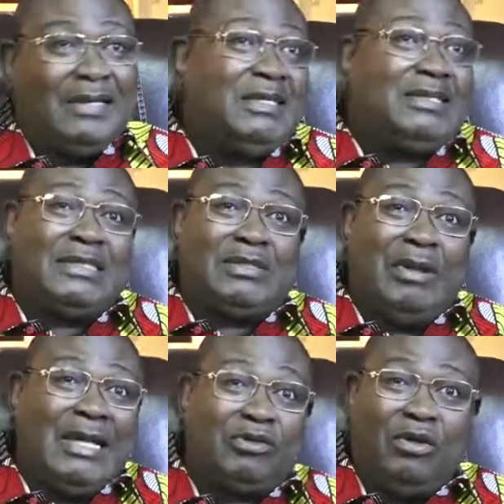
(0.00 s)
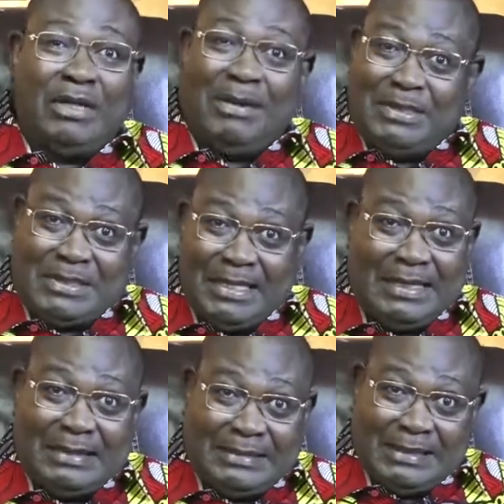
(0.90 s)
Jesus, let me say it
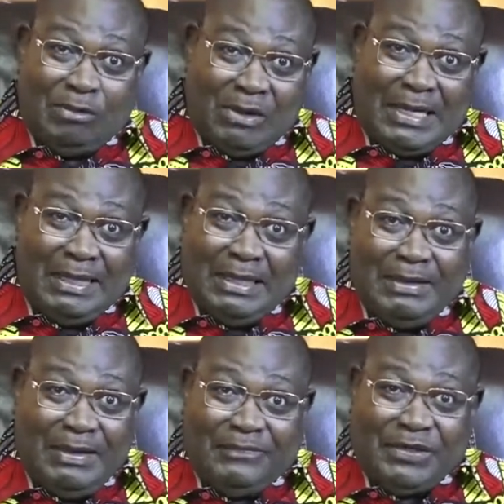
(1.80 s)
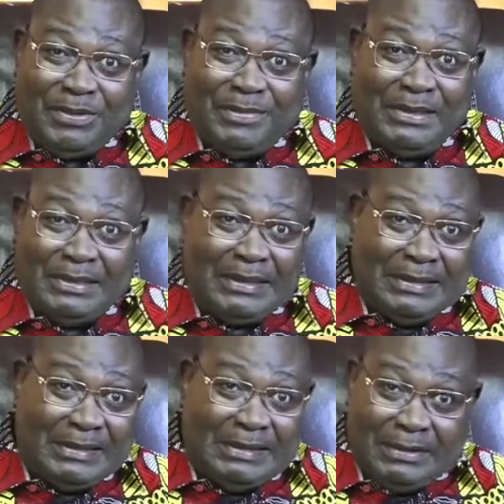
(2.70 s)
like that. Local fisherman
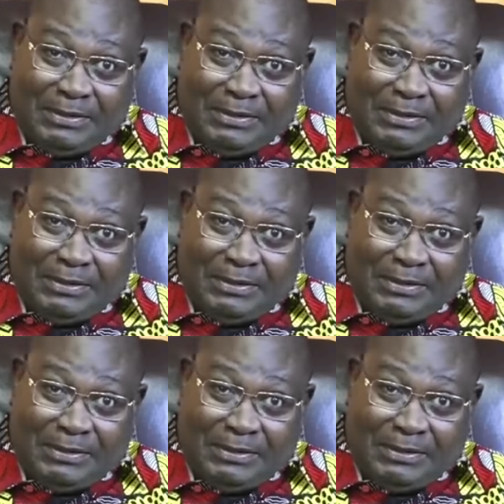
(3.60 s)
in